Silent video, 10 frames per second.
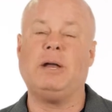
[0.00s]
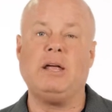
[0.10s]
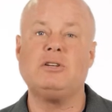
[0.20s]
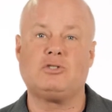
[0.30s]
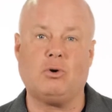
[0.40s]

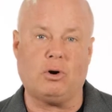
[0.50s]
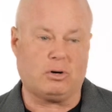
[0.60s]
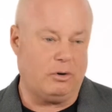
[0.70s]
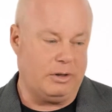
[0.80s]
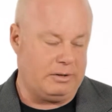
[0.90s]

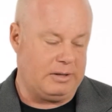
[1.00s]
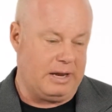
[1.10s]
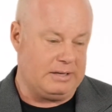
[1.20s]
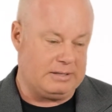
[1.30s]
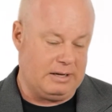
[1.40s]
historical that
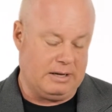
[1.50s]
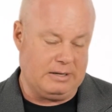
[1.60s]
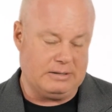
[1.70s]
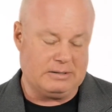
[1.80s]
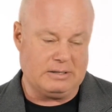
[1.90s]

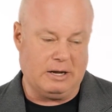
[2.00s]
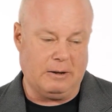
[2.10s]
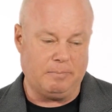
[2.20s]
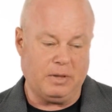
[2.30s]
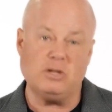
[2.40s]

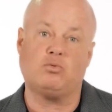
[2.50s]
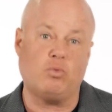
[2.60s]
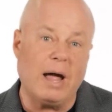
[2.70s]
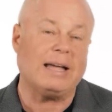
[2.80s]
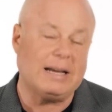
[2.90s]
is
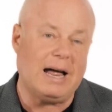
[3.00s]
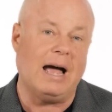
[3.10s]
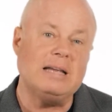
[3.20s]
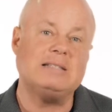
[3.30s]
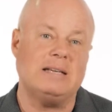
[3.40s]

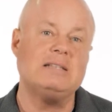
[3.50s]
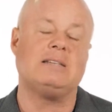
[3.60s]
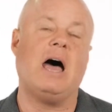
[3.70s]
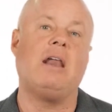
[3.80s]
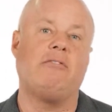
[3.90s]
recognized
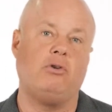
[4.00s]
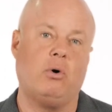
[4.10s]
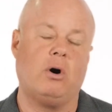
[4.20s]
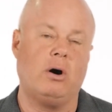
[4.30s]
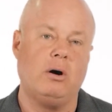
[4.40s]
inside of
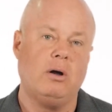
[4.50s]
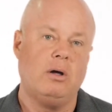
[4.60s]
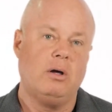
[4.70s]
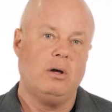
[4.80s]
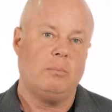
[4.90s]
your
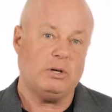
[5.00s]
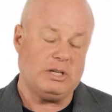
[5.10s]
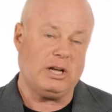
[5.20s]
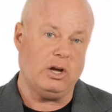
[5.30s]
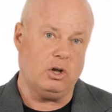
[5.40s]

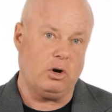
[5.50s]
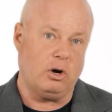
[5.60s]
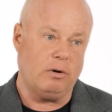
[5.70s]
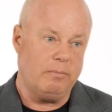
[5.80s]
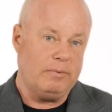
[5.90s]

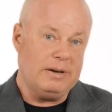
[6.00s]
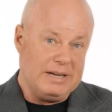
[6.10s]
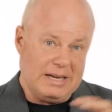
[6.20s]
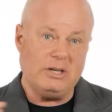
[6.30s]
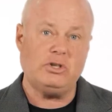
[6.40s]
particular
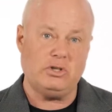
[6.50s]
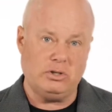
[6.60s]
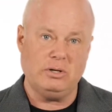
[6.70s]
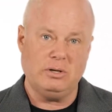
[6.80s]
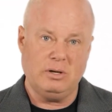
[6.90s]

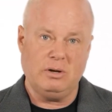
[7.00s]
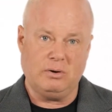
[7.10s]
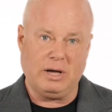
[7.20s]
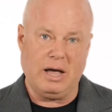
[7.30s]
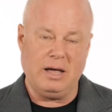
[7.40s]
niche.
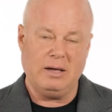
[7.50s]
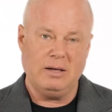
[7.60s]
okay?